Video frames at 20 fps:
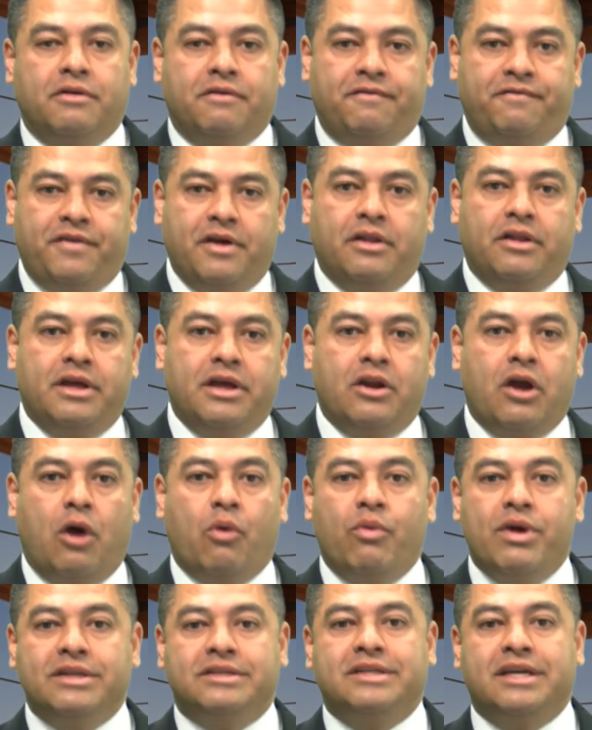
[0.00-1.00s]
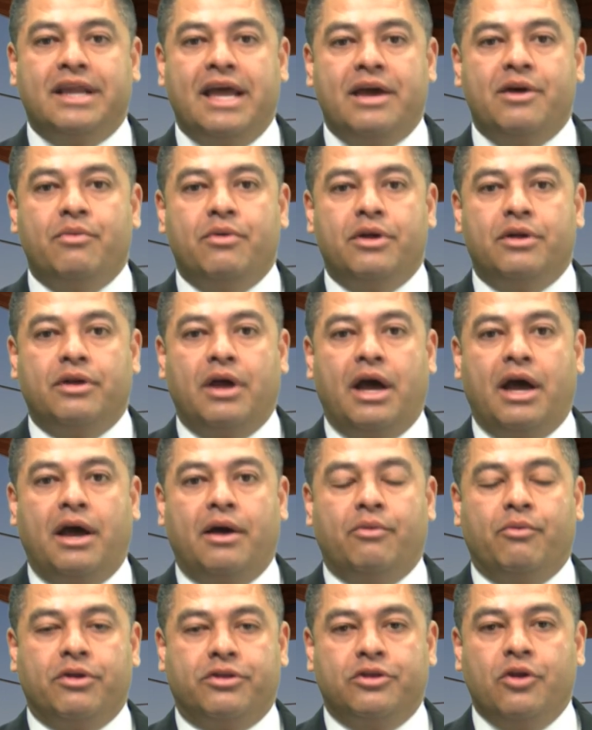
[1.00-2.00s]
Fill in on Win Today
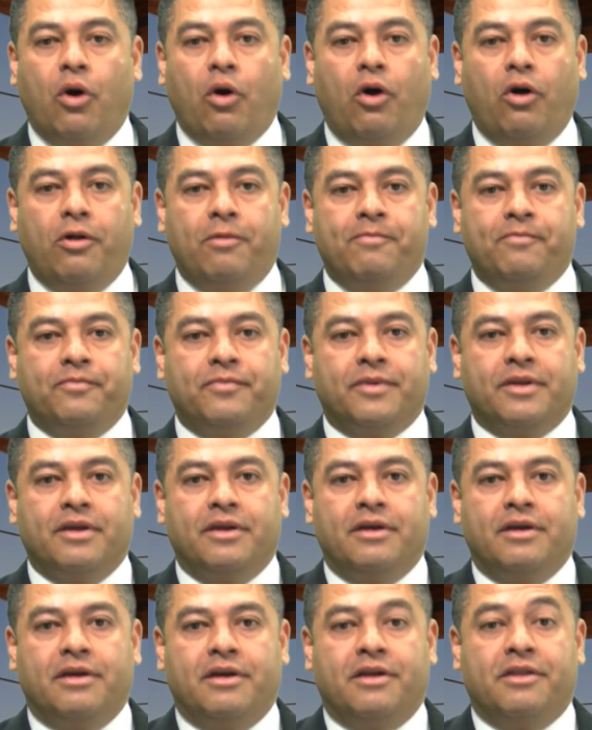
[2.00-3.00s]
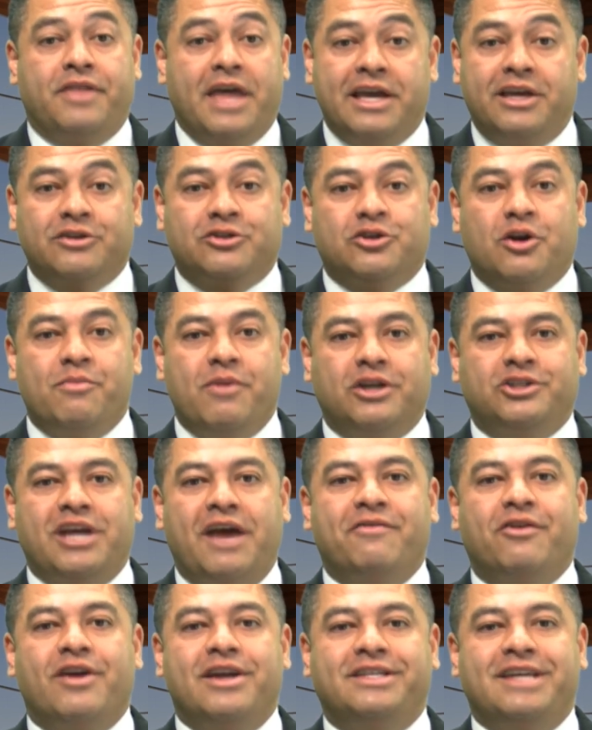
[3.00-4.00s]
with Noel. Thank you so much.
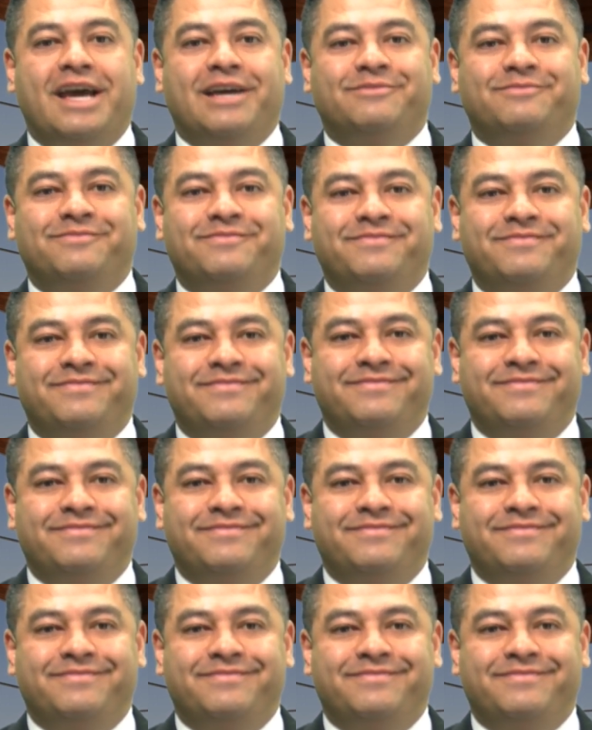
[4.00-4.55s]
Have a great day.